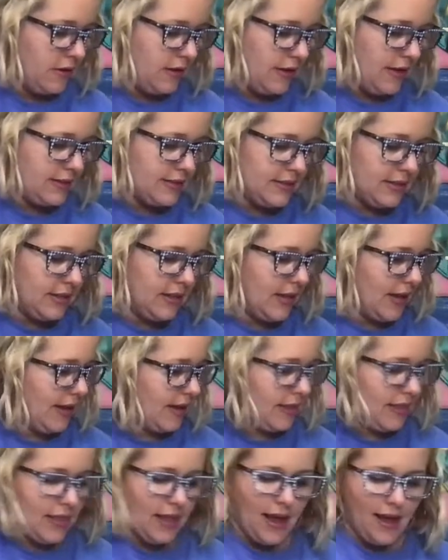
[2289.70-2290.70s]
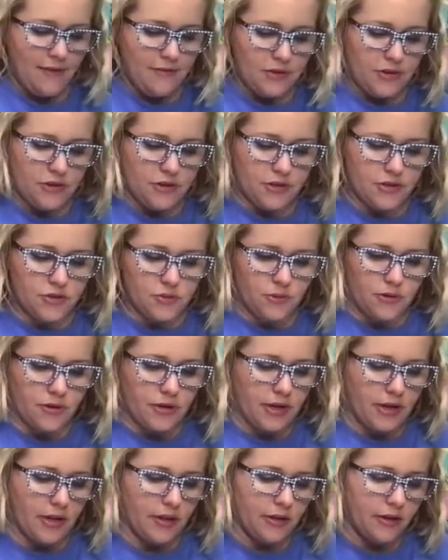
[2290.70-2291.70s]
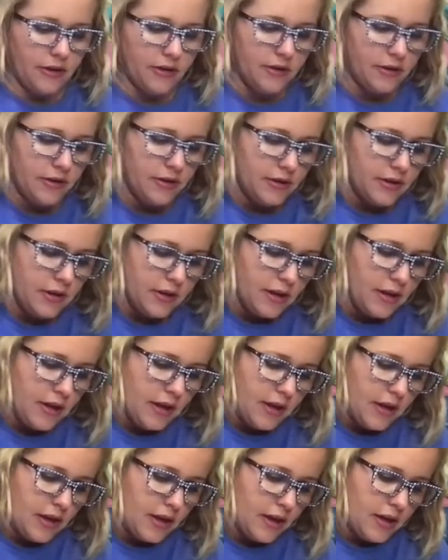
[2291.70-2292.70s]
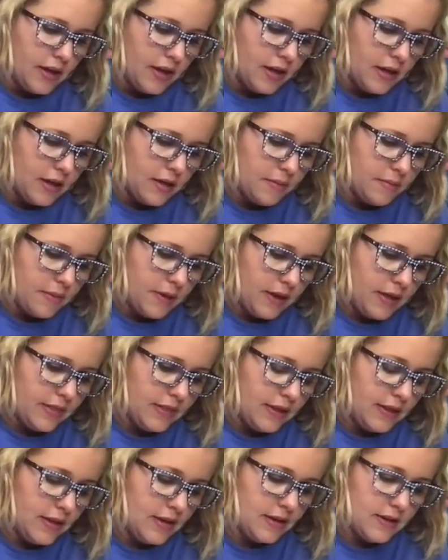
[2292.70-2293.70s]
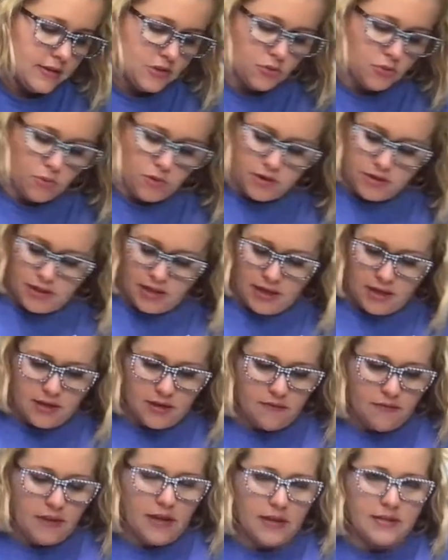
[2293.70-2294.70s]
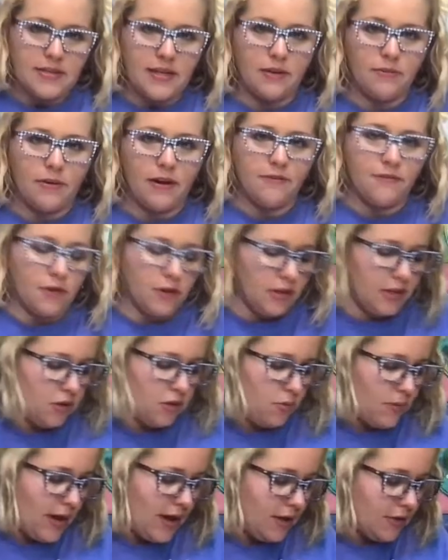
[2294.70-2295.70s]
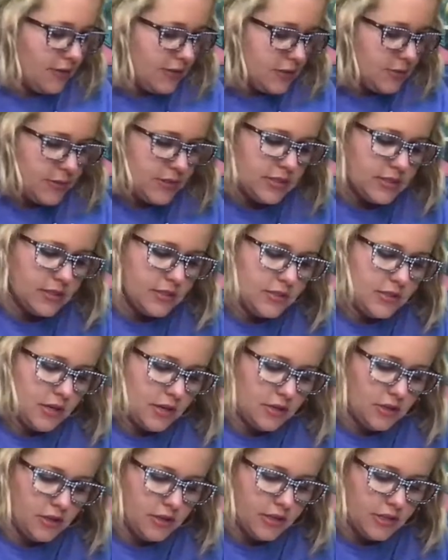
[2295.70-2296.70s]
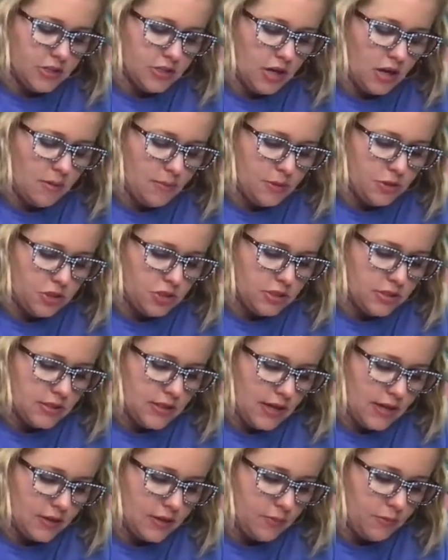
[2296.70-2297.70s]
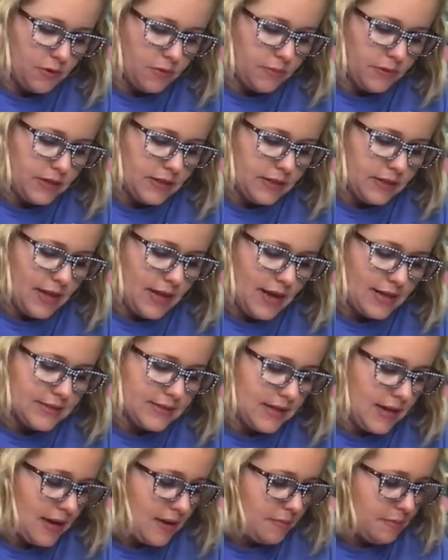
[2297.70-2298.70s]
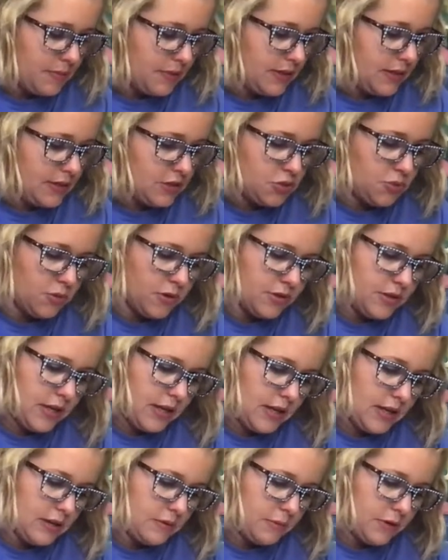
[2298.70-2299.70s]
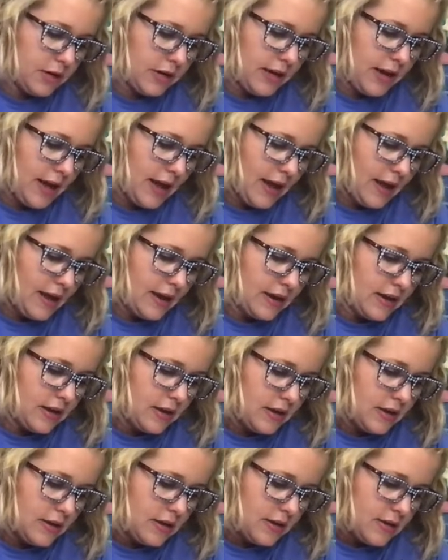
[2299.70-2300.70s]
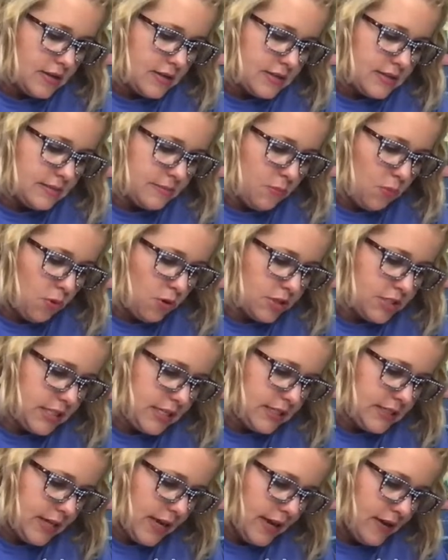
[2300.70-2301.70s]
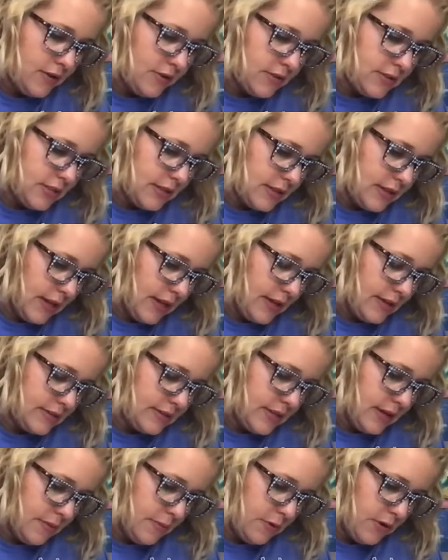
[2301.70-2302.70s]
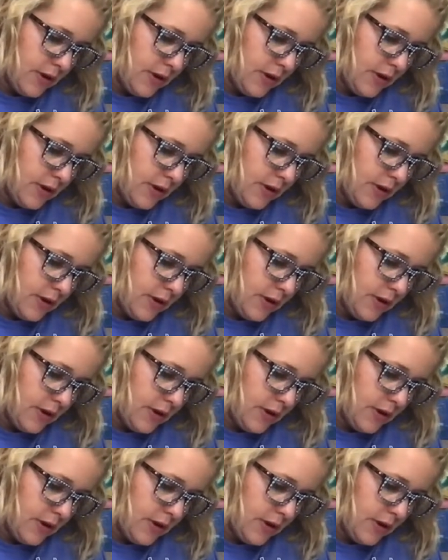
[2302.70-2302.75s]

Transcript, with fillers: It's a light lavender sort of color. Um, and then toward the end of this, like for a little while, this one's going to start looking almost just like the one we did last night. But then toward the end, we're going to add some more details and things that will